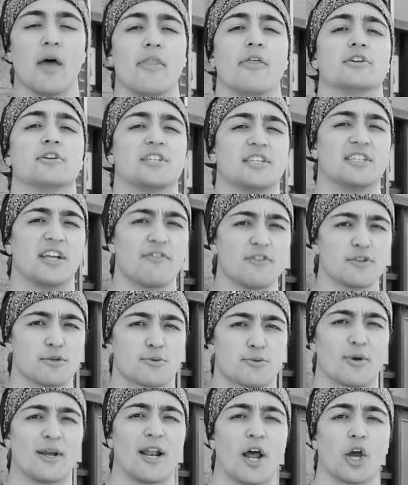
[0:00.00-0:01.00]
There's a difference
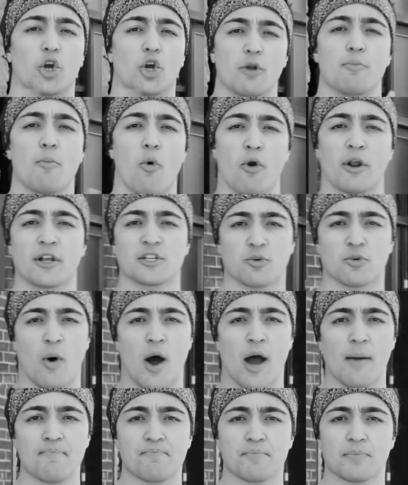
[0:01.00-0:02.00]
between a good morning
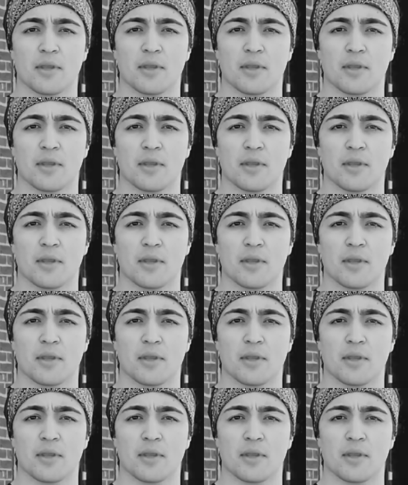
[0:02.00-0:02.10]
squat,